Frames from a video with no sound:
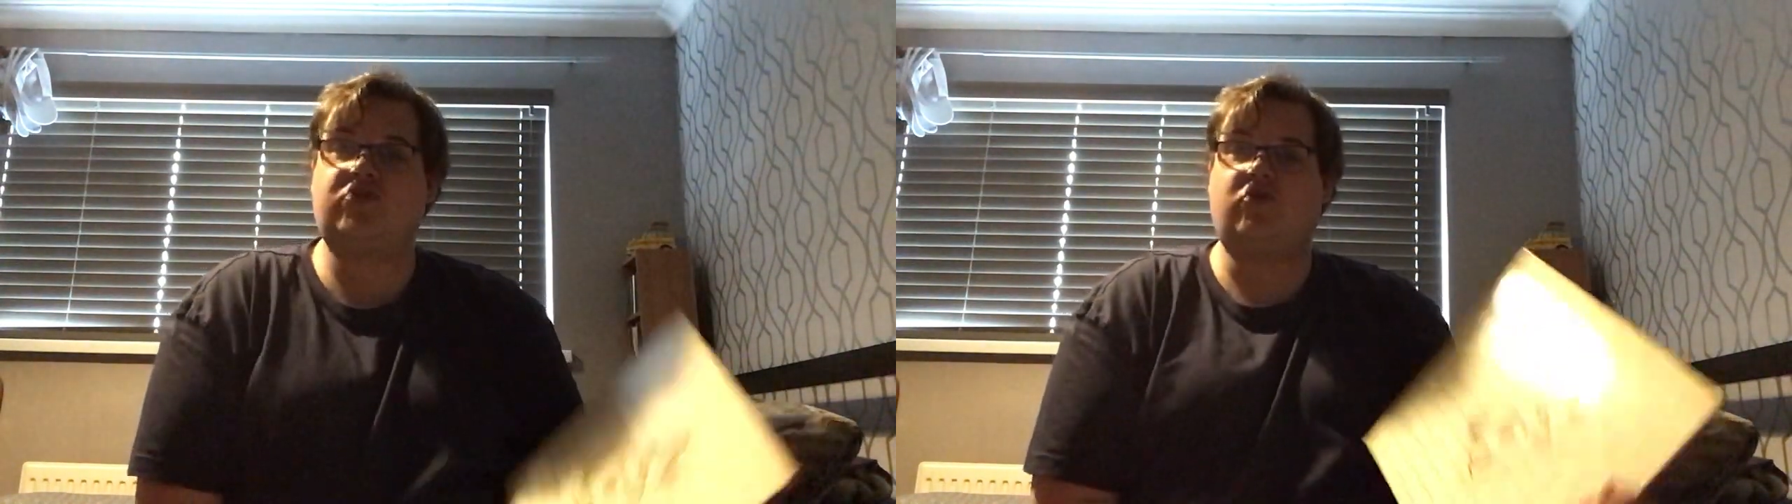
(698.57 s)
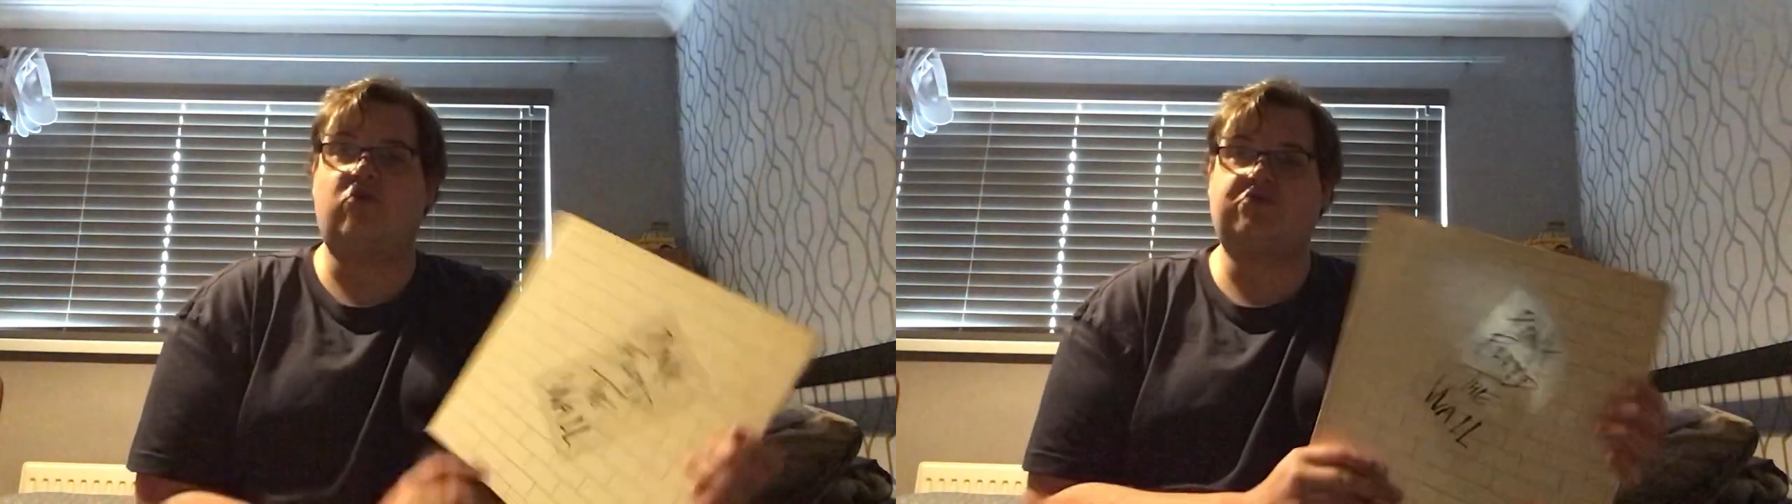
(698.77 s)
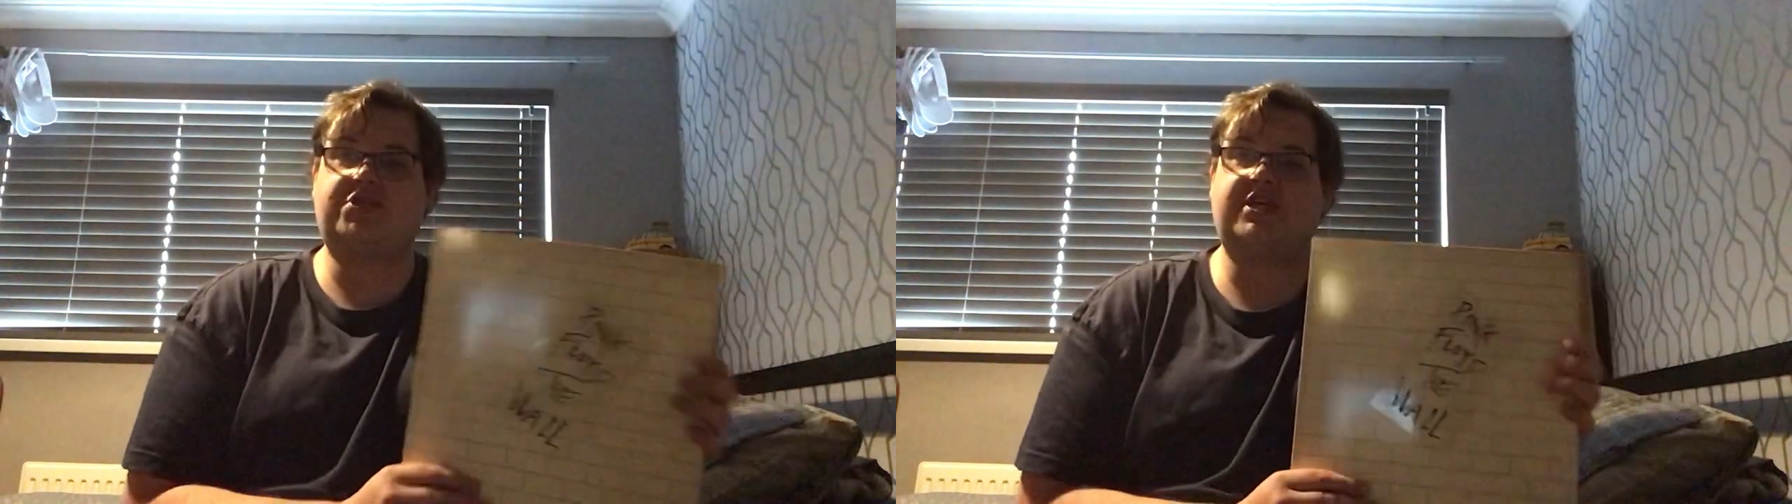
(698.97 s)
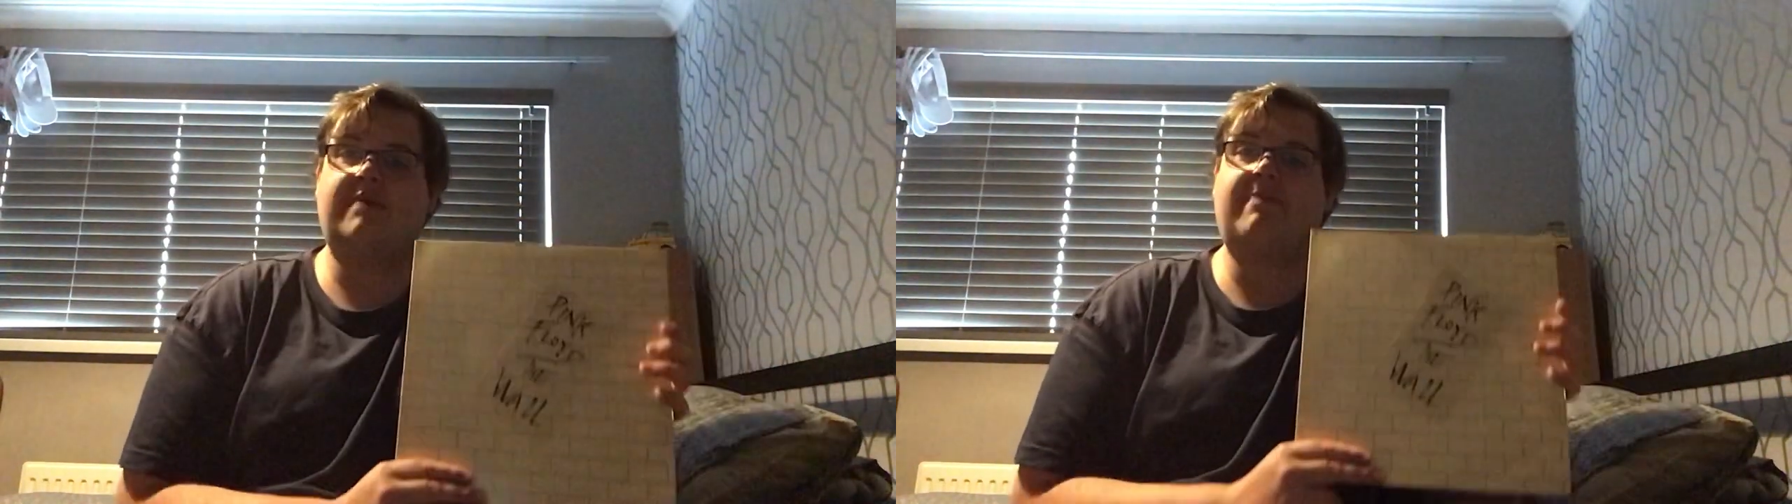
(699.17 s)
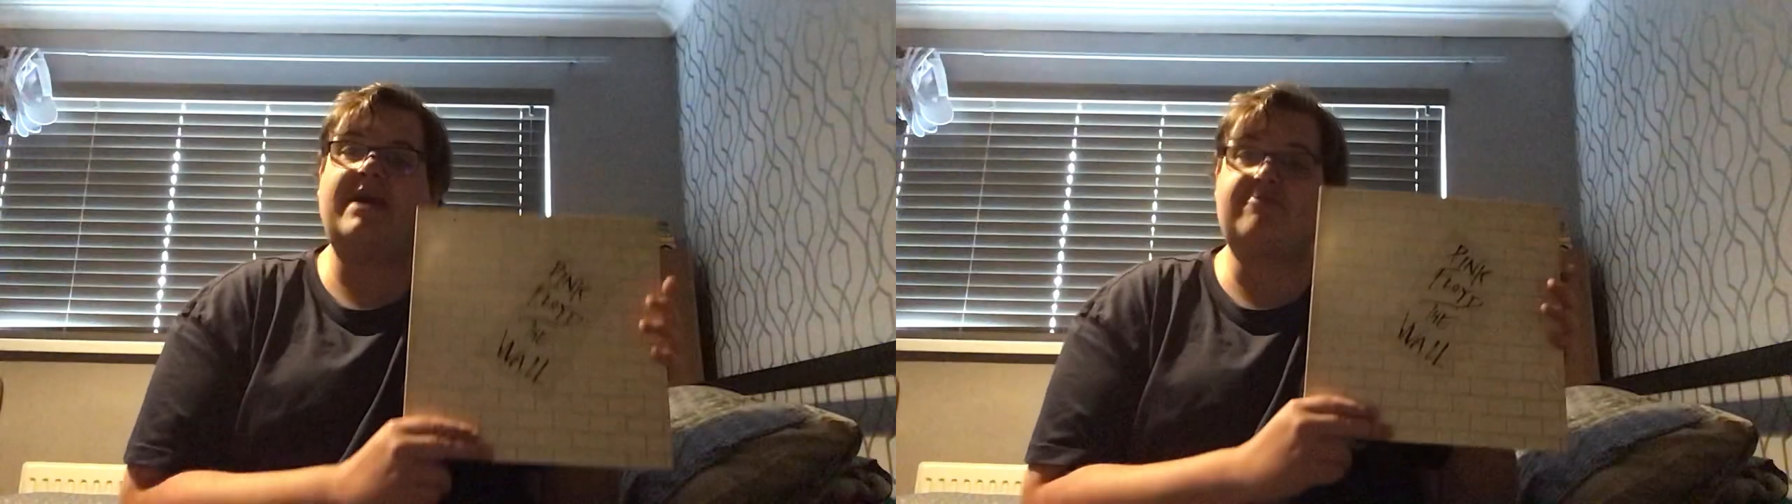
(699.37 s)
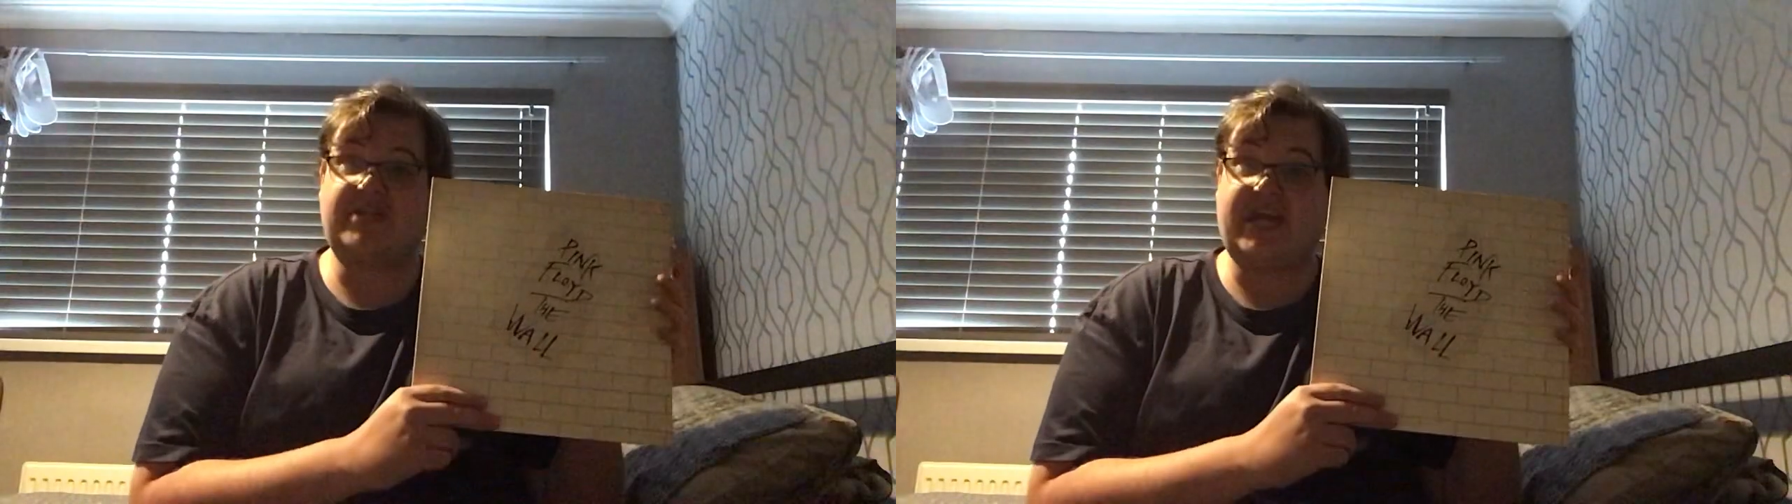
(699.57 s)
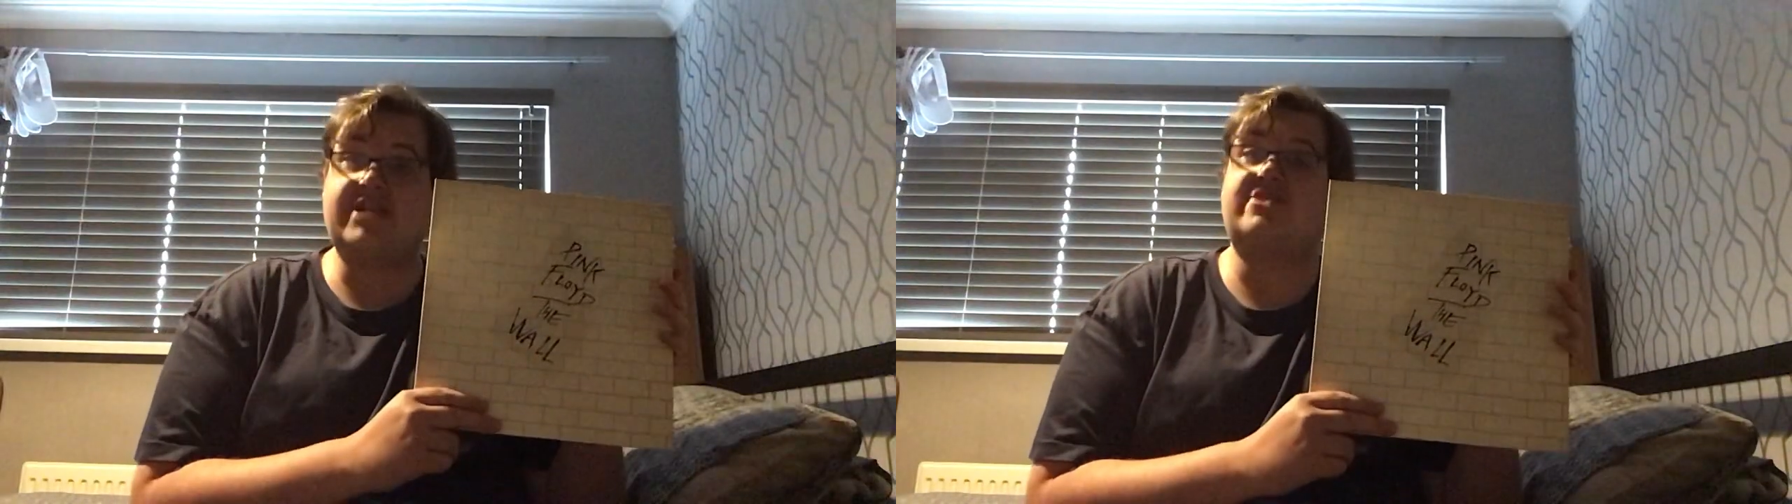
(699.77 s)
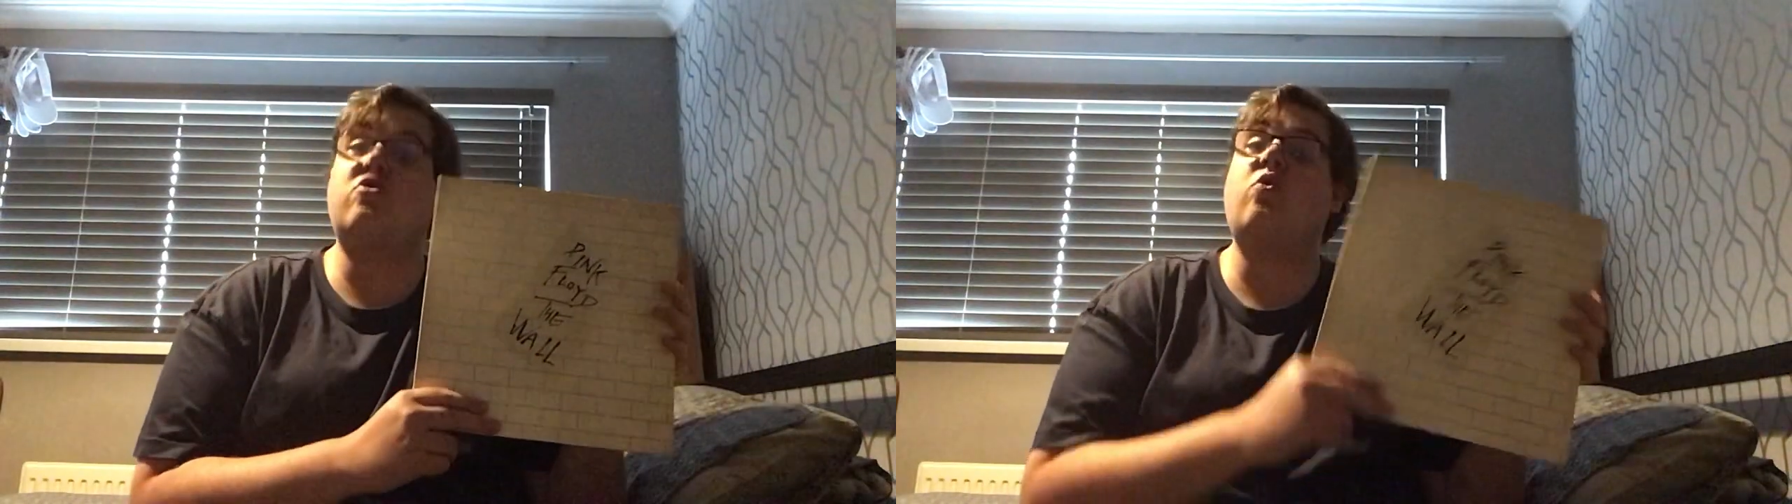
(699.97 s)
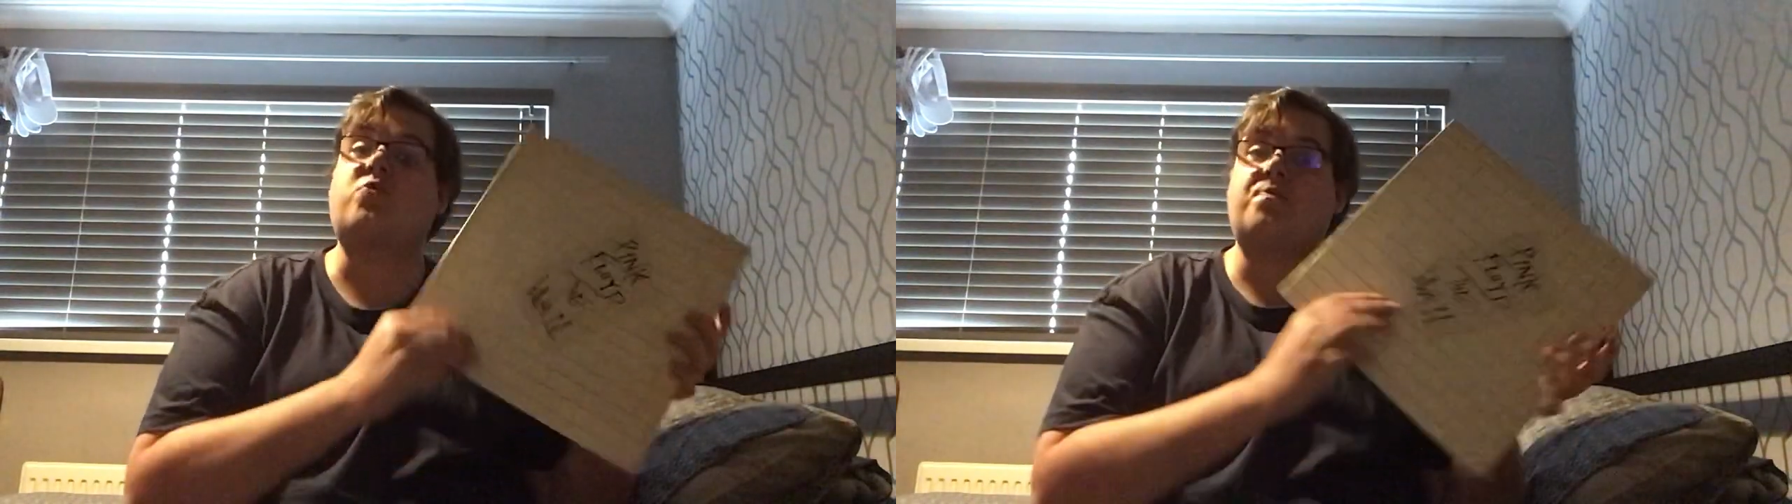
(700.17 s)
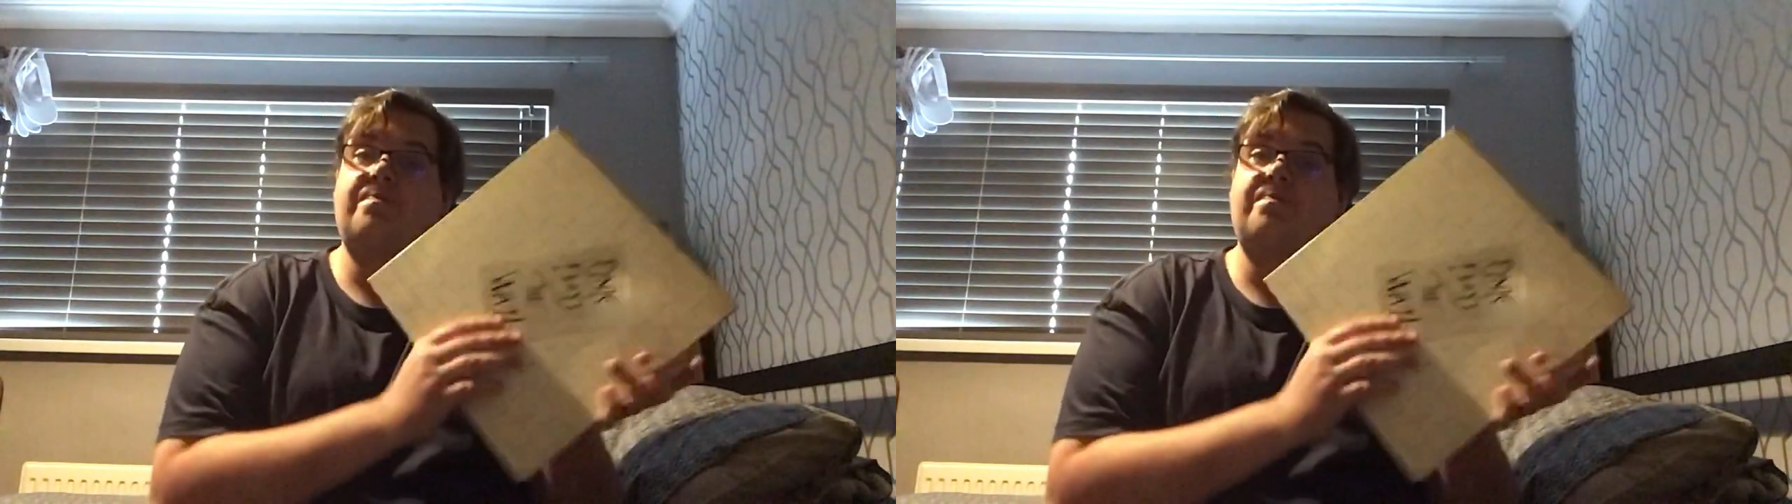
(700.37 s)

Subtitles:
of course, was Piper at the Gates of Dawn.